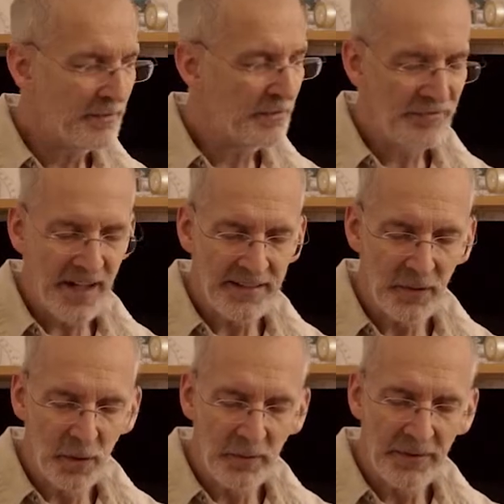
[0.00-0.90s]
find
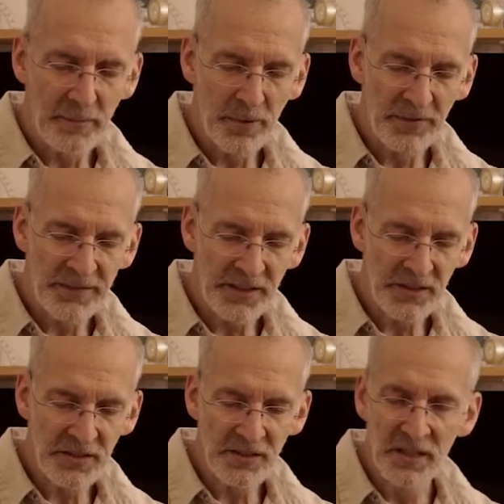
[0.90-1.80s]
always a
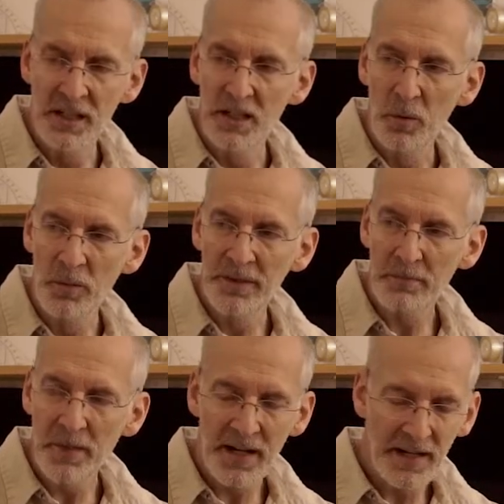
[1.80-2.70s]
position with
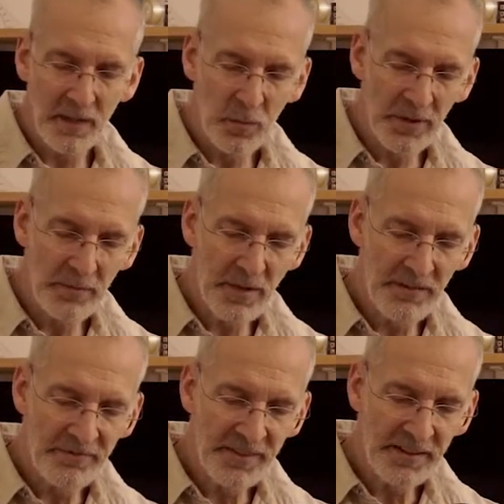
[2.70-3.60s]
my
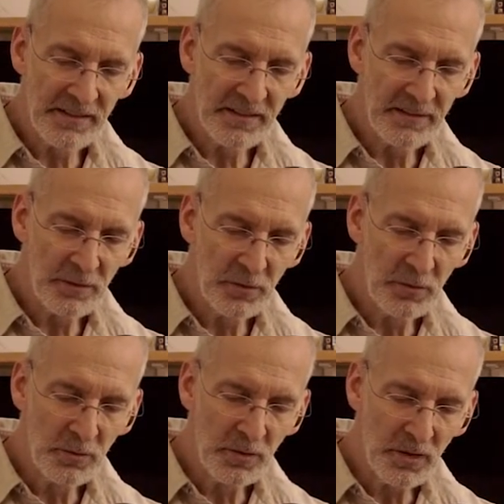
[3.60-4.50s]
finger
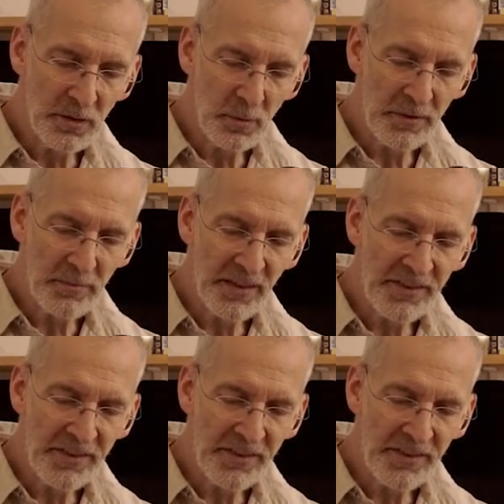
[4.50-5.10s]
to with my